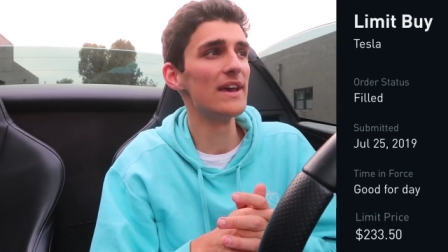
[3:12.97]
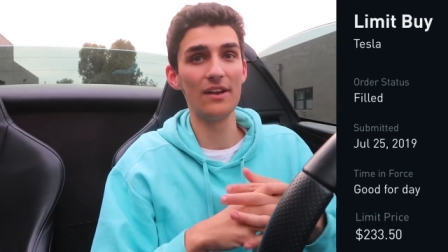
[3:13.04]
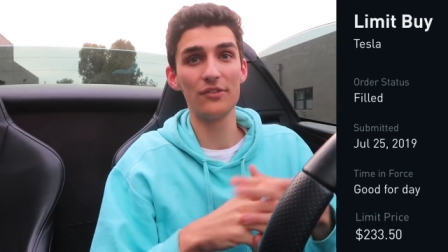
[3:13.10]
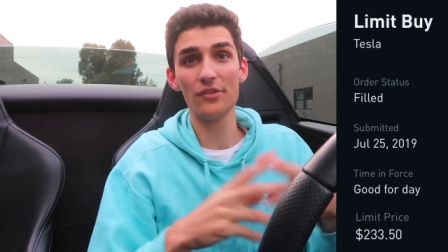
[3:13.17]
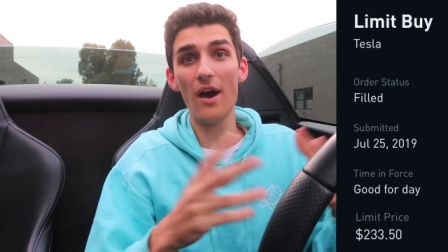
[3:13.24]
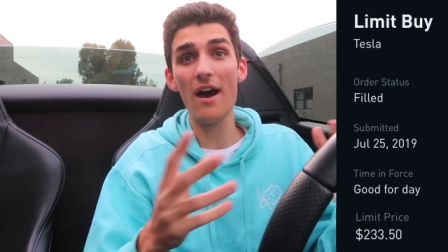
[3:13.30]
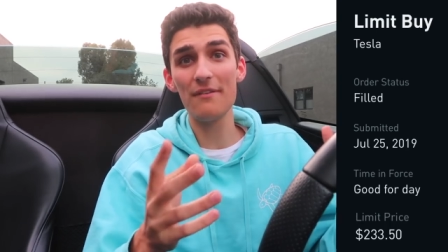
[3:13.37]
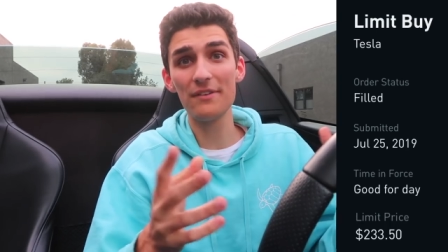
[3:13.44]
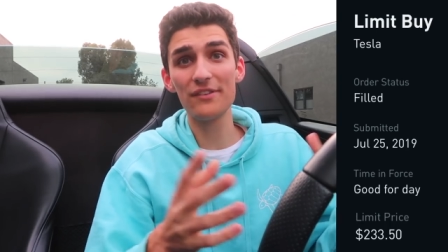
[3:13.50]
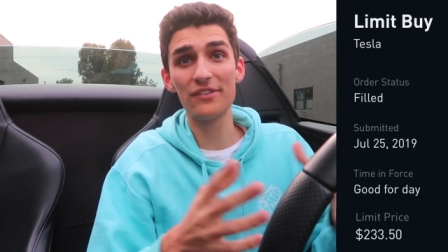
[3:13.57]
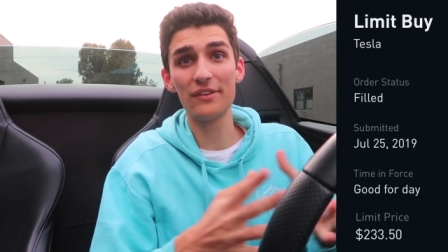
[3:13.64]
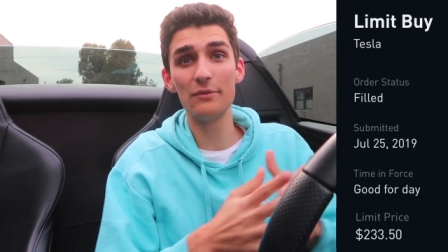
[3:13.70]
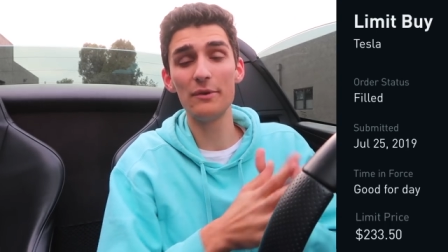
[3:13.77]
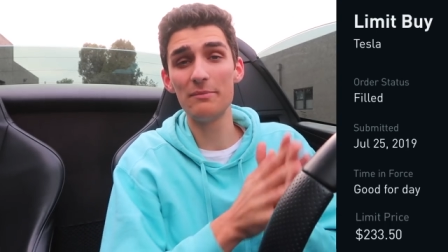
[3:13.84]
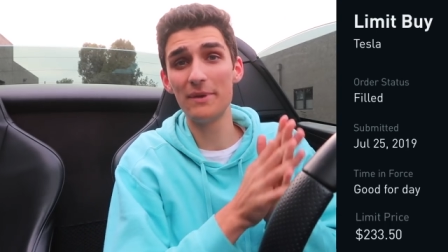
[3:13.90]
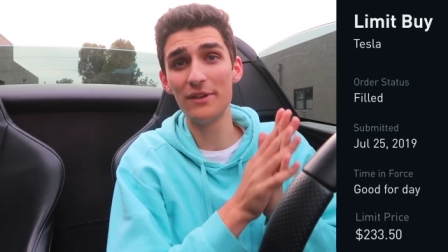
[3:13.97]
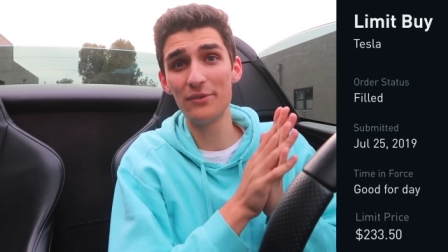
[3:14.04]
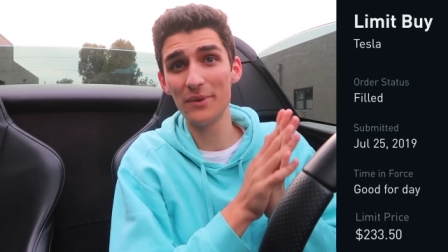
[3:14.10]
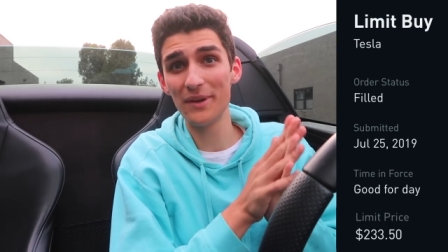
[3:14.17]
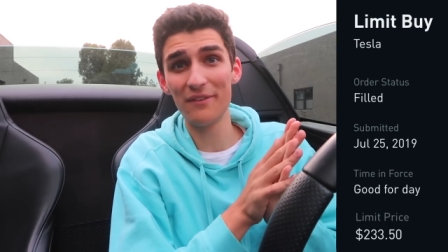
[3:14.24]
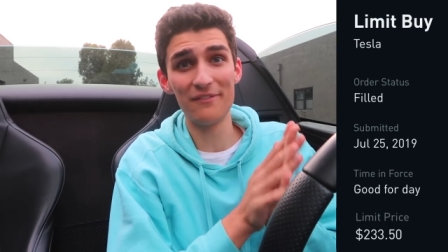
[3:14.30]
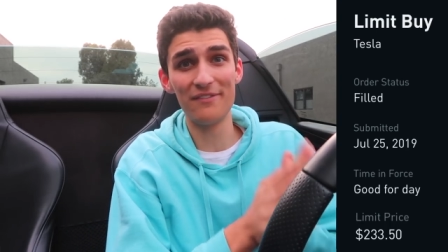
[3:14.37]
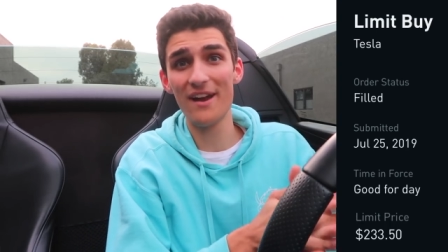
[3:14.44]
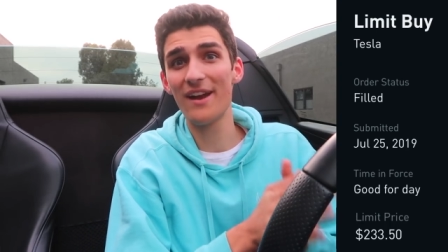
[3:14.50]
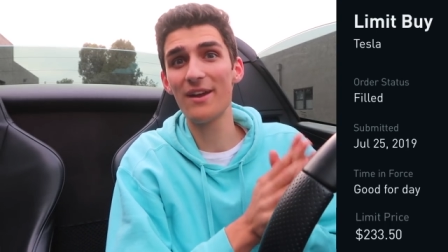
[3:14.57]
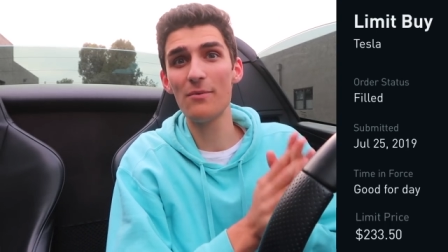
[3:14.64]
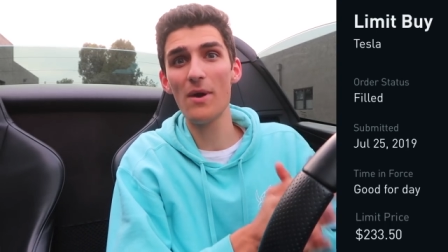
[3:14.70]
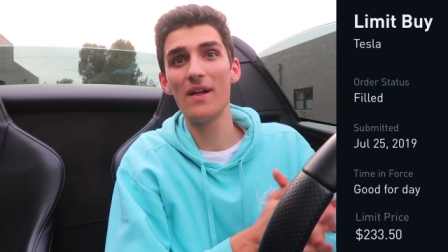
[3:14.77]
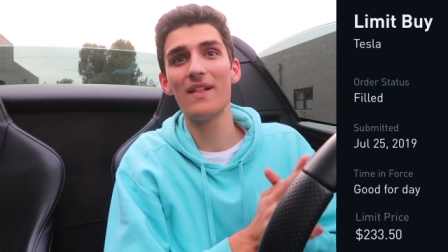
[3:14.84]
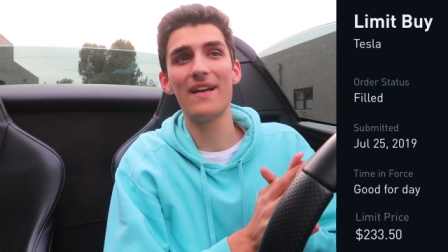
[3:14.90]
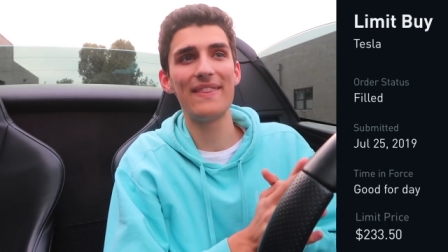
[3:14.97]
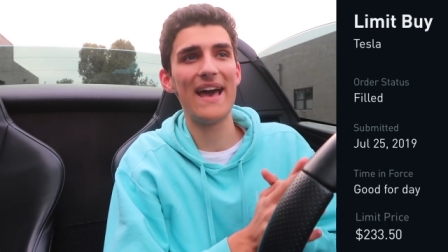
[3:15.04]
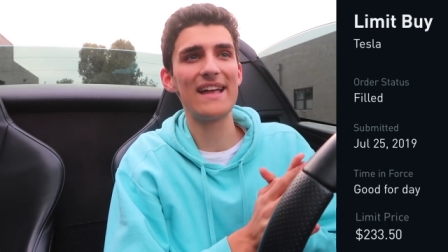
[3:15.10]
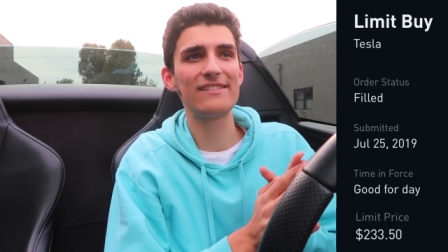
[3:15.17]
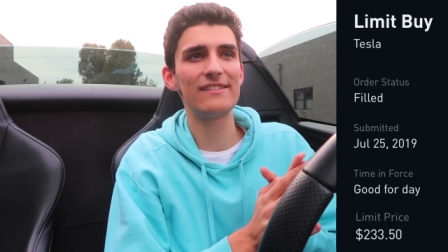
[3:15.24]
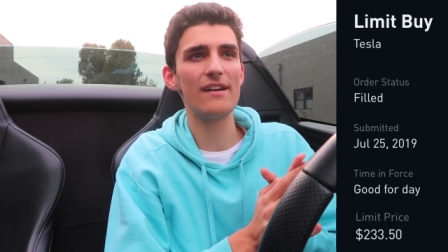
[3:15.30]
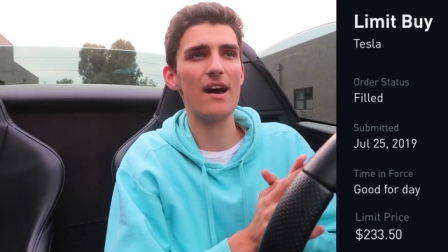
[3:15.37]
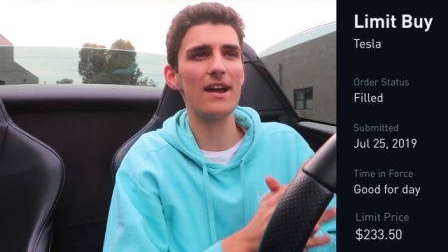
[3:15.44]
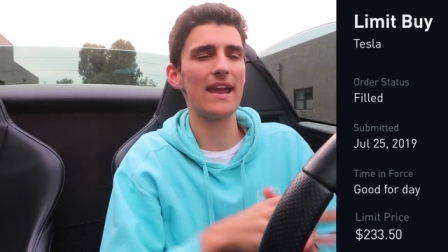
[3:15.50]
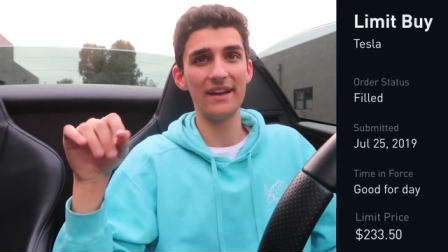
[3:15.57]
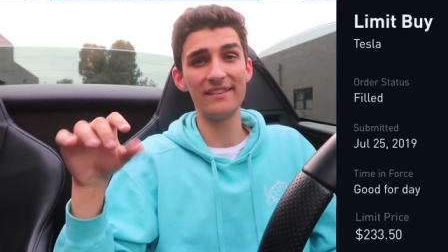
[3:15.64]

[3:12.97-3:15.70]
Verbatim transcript: So obviously we've been doing very well on that stock.